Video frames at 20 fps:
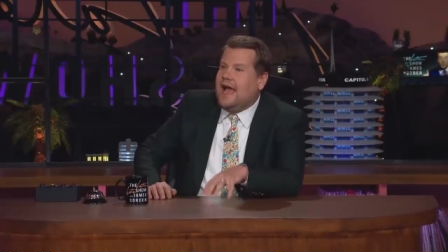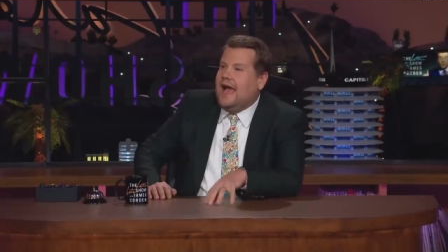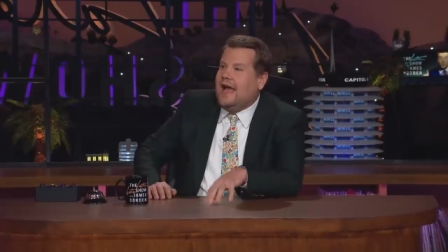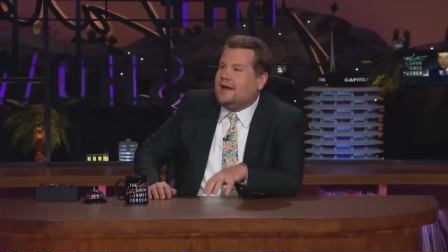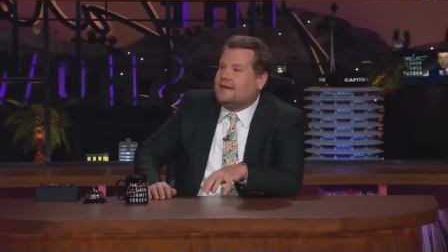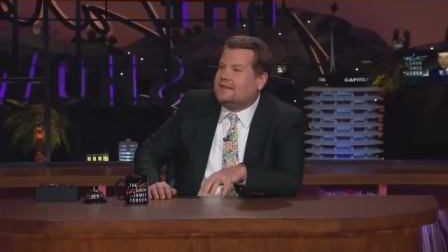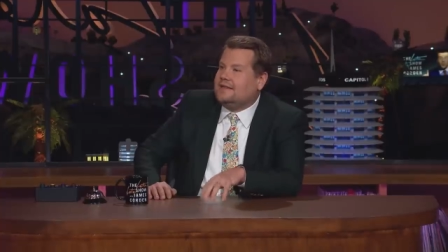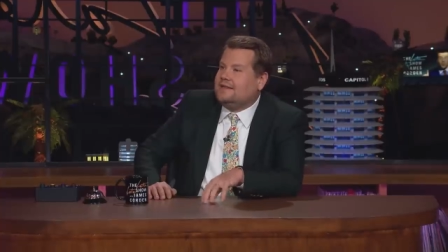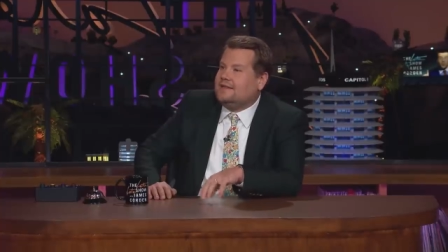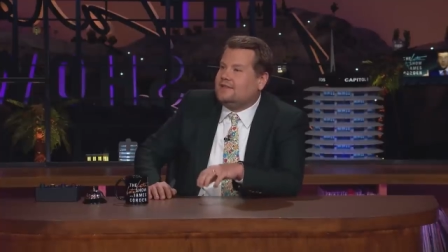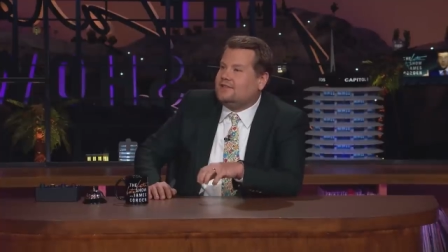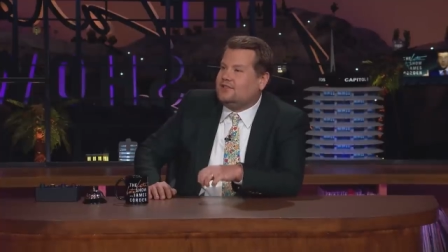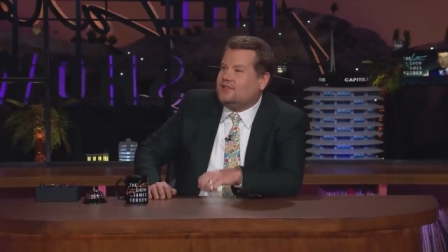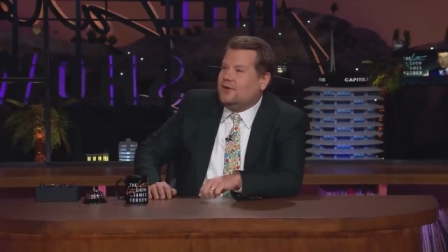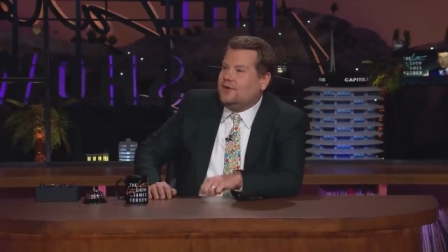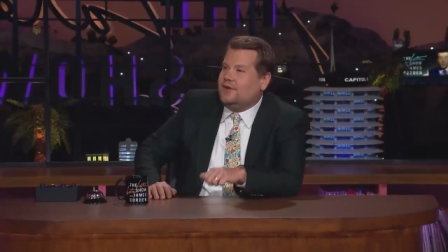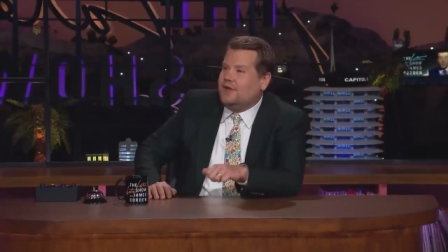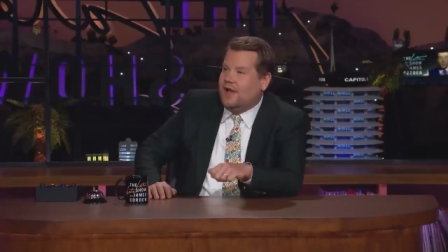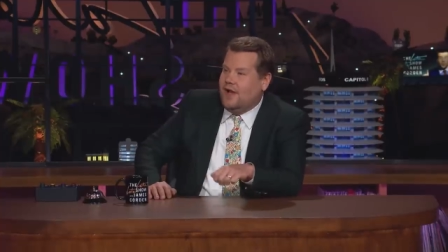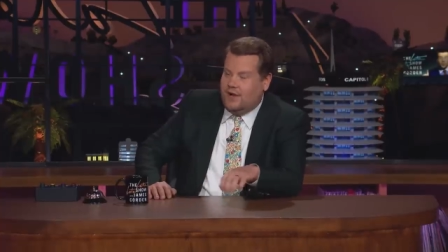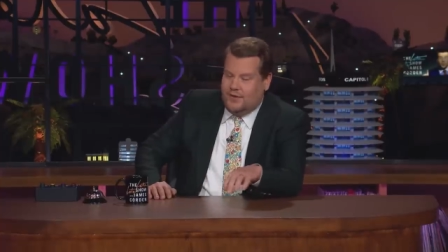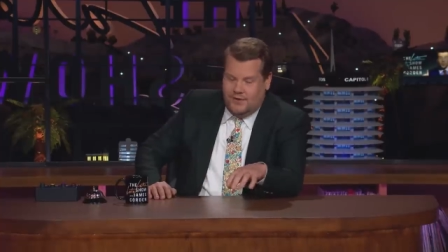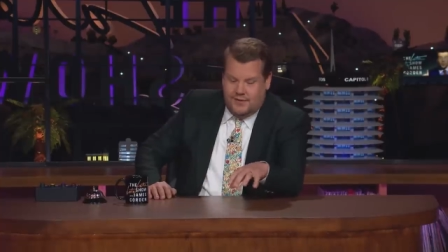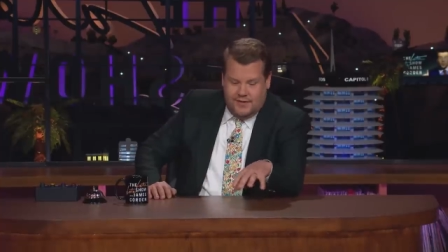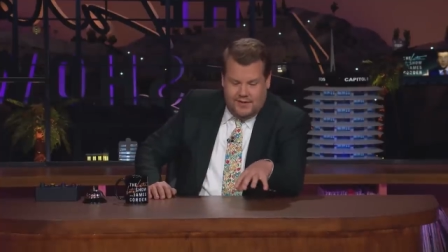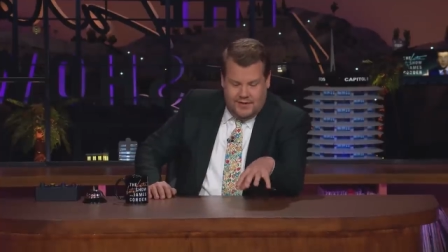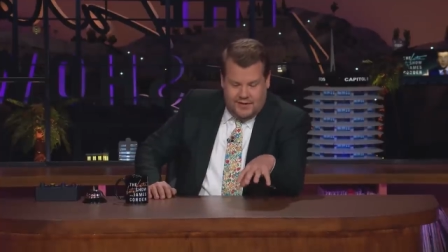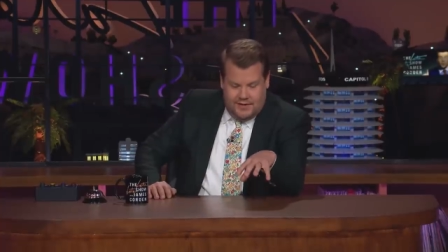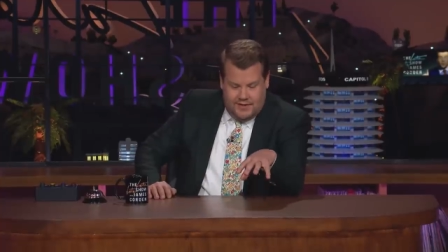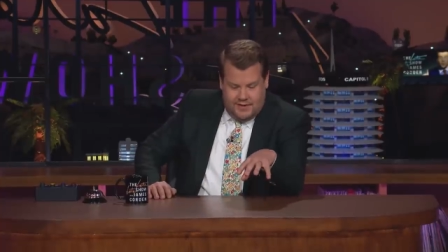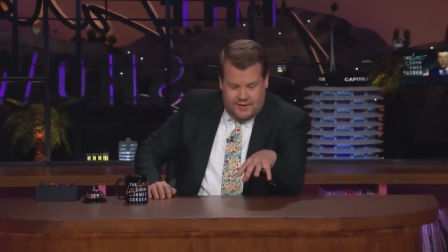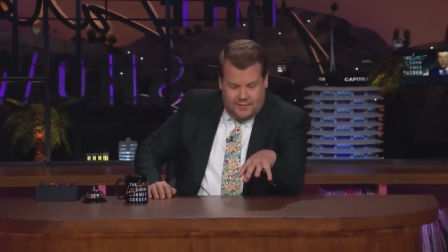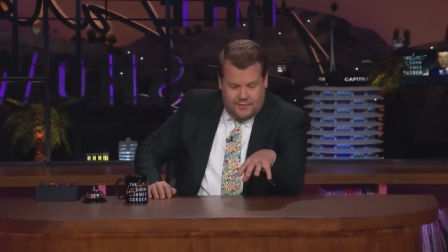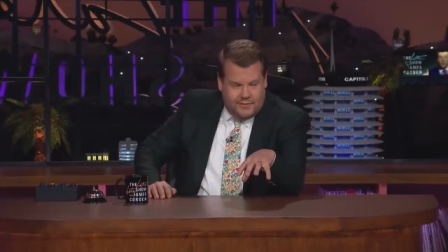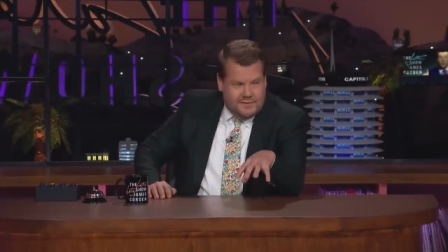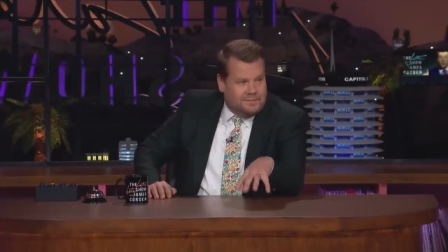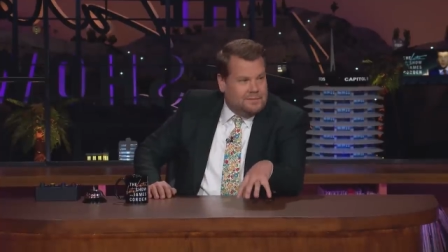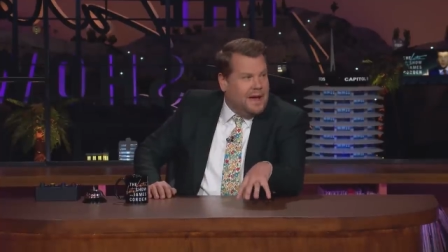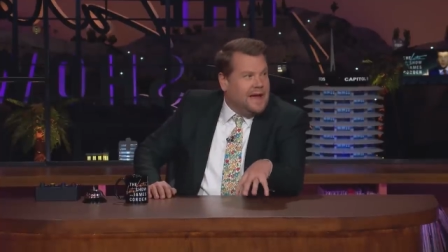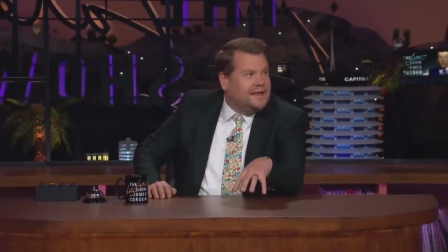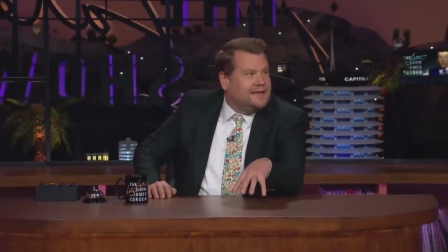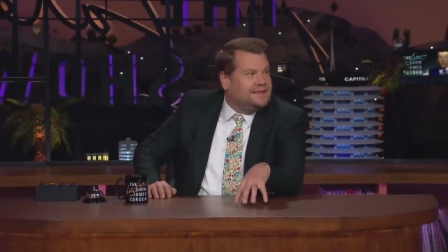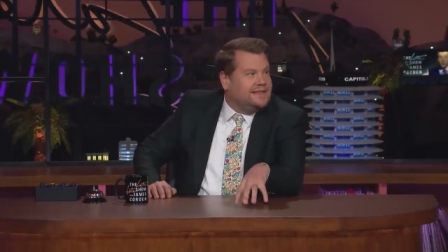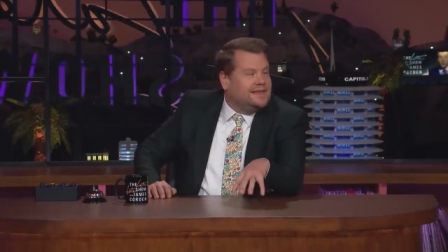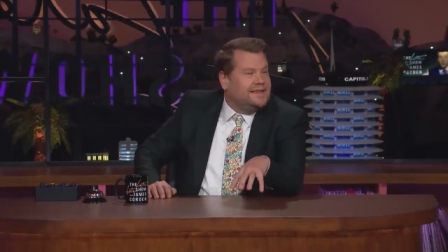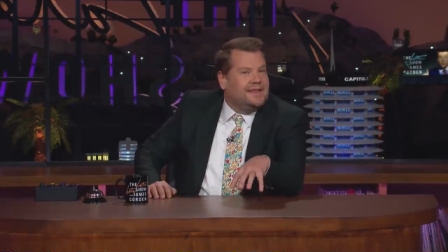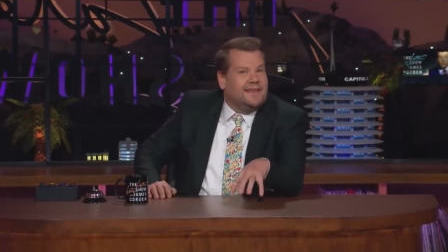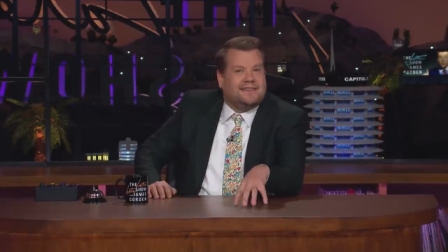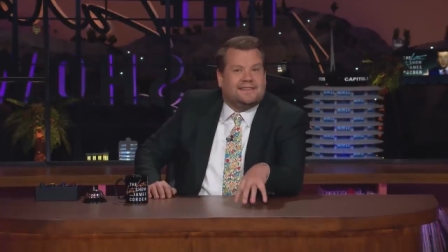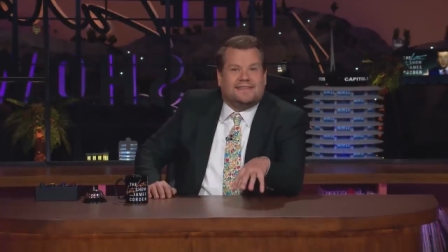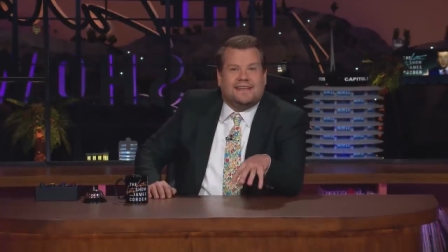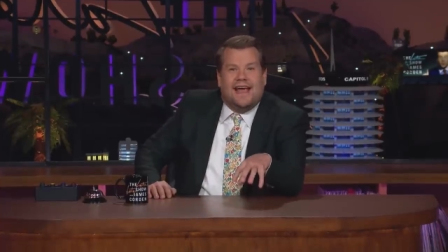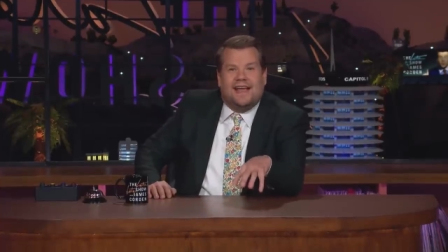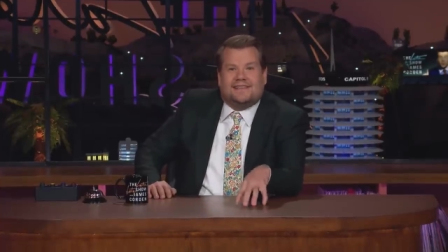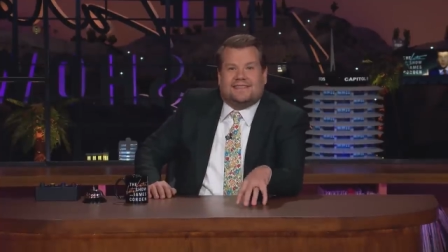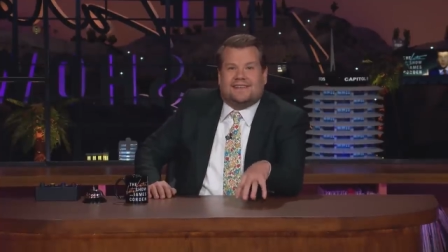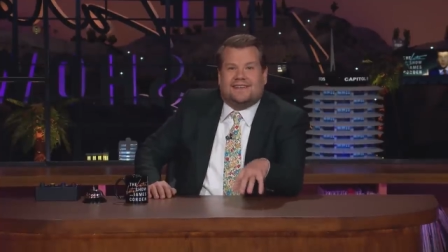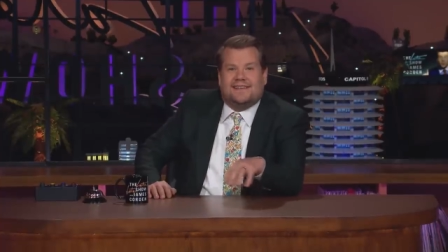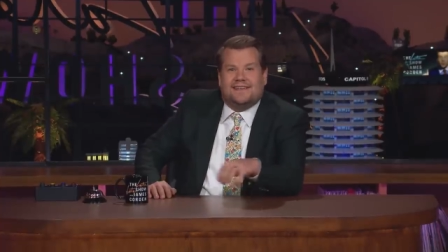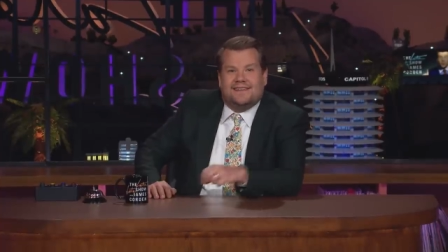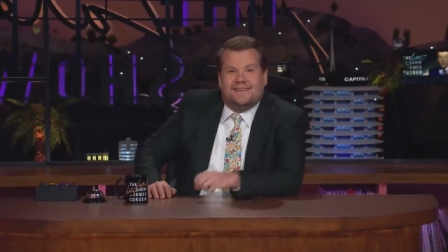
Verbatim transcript: act in the studio was painting this desk.